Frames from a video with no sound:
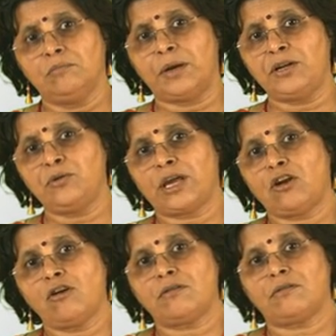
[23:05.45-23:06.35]
but you
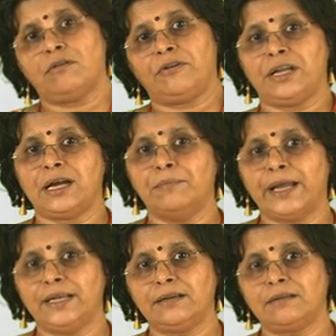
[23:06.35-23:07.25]
cannot
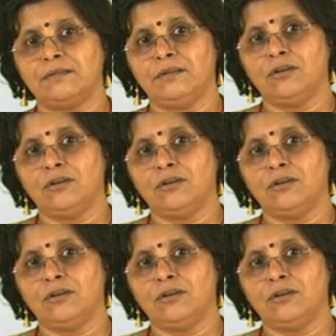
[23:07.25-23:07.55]
recompile it